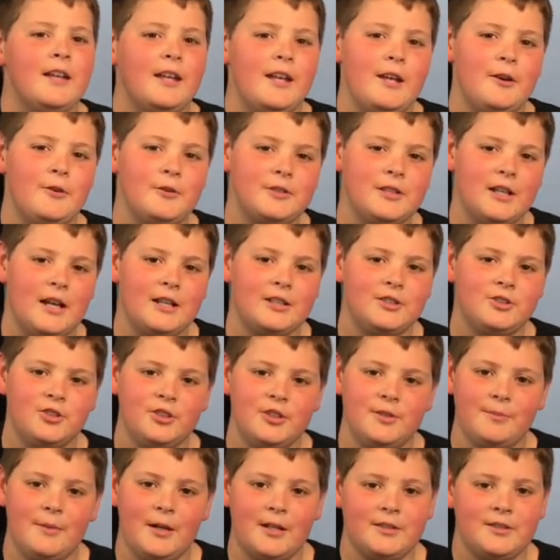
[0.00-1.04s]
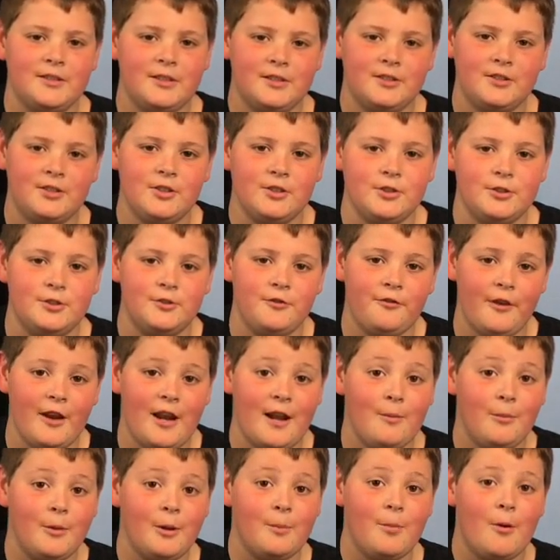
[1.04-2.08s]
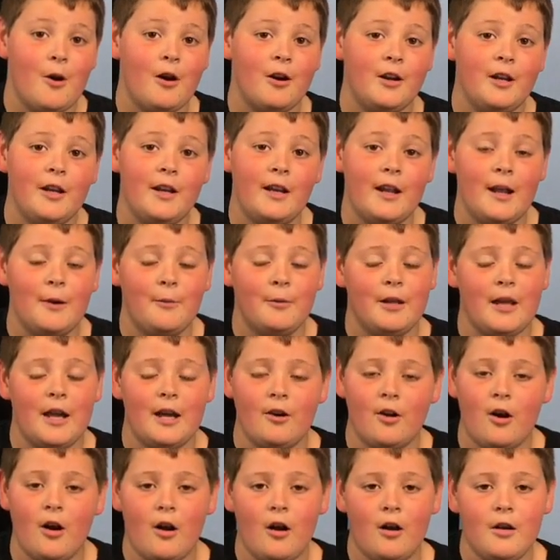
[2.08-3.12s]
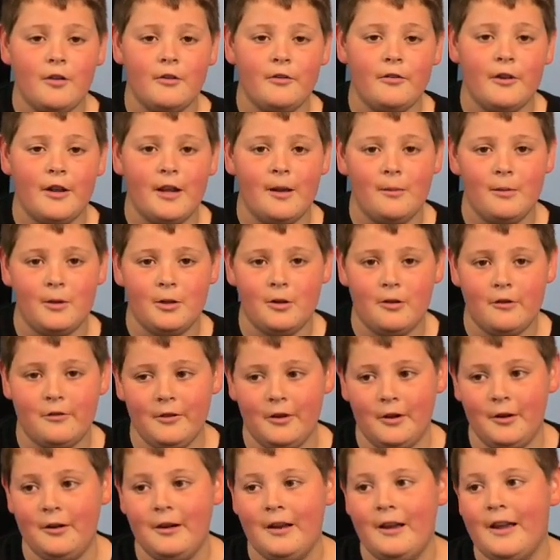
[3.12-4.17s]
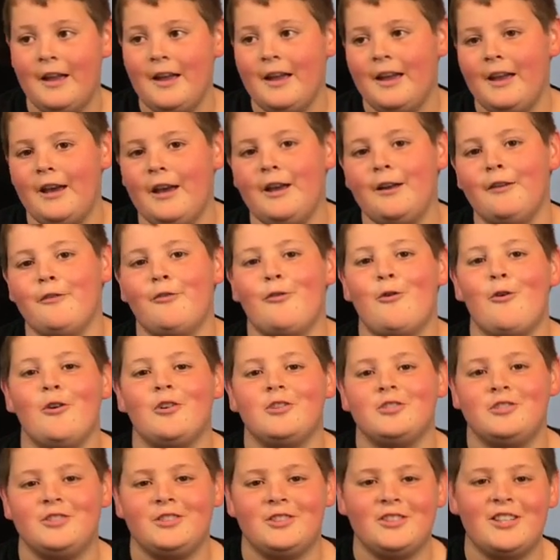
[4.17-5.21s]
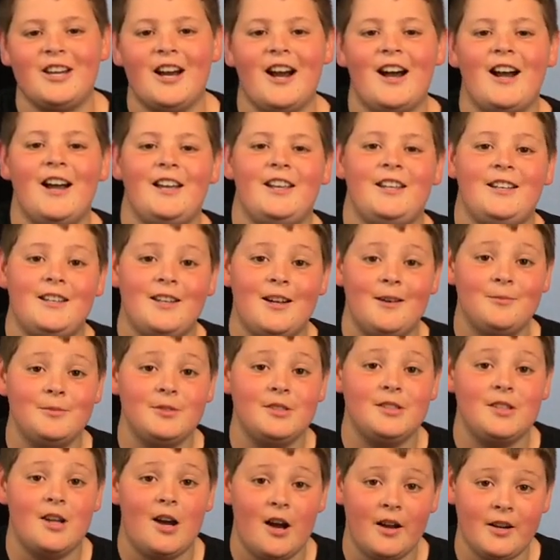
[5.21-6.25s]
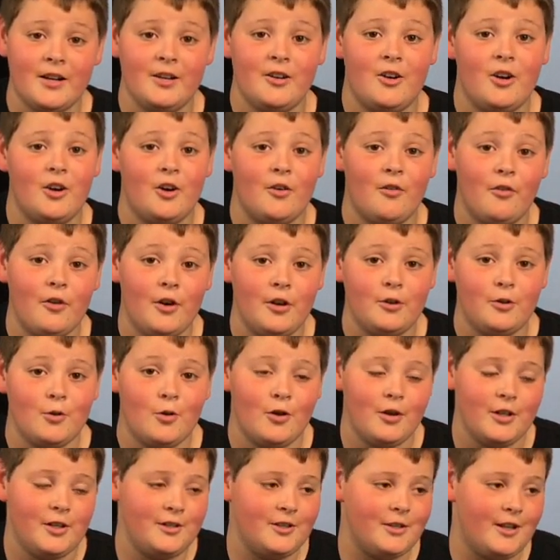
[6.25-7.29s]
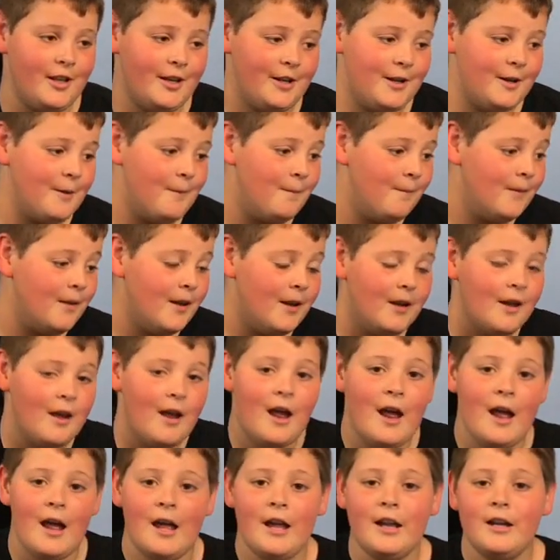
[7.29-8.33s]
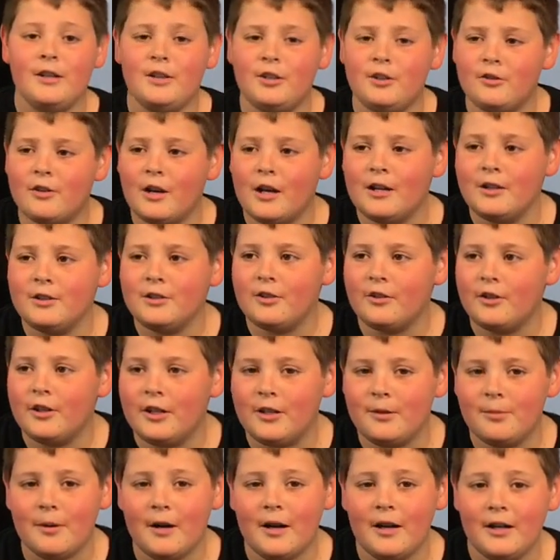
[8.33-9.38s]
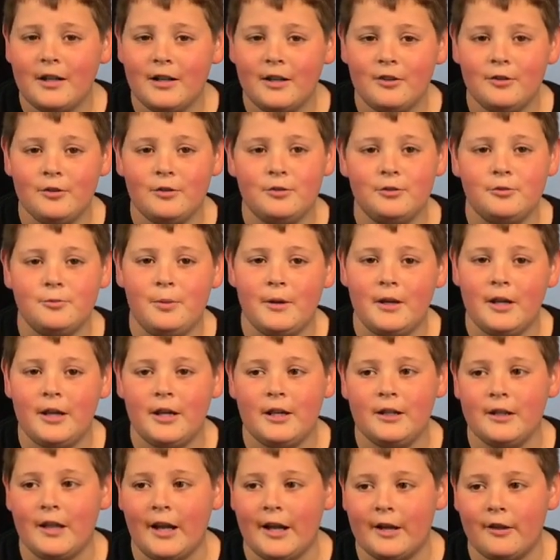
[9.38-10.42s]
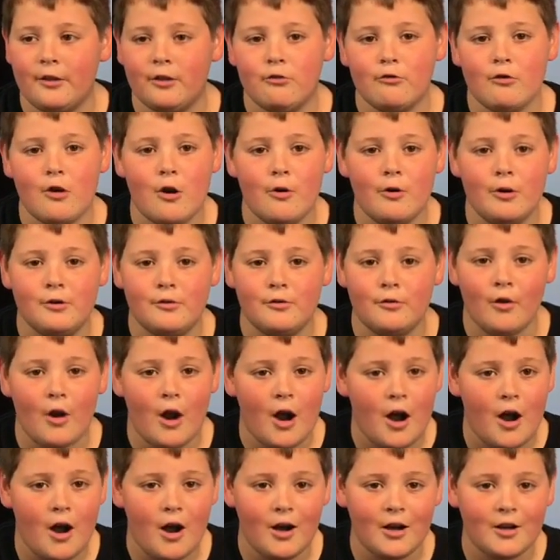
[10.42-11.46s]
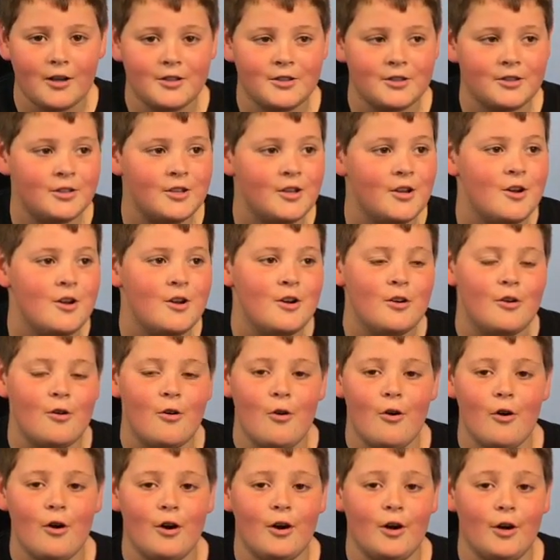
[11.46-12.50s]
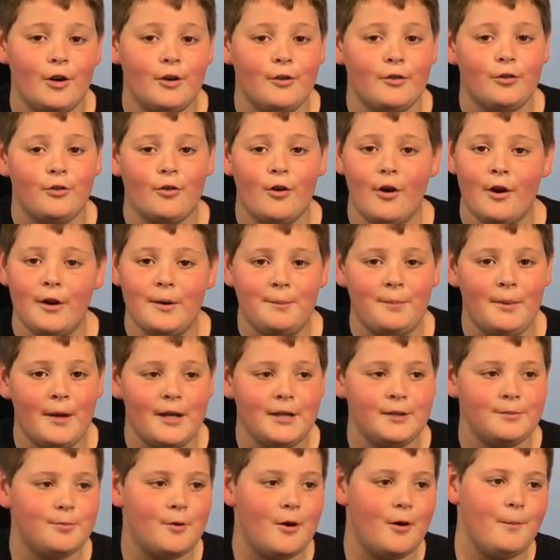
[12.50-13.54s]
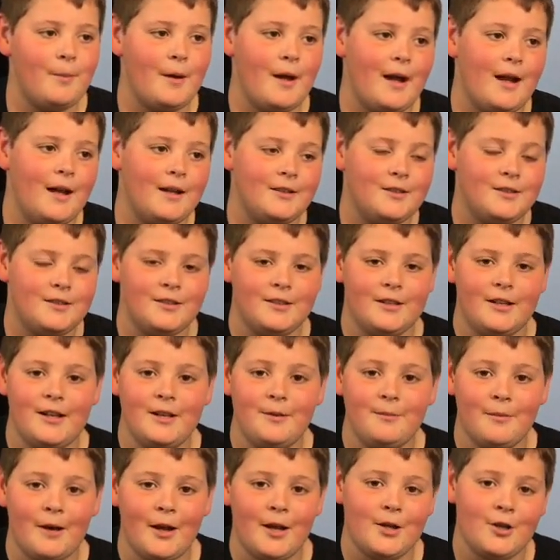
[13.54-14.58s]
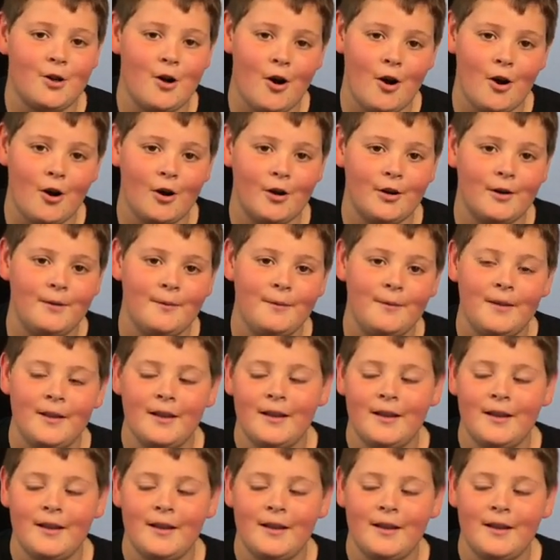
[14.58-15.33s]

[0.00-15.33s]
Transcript: it was actually my sister's family party, and we had all the family over. And of course this guy, he comes knocking on our front door. He's like, hey, do you guys know anybody who's been like throwing rocks or throwing baseball bats in my yard?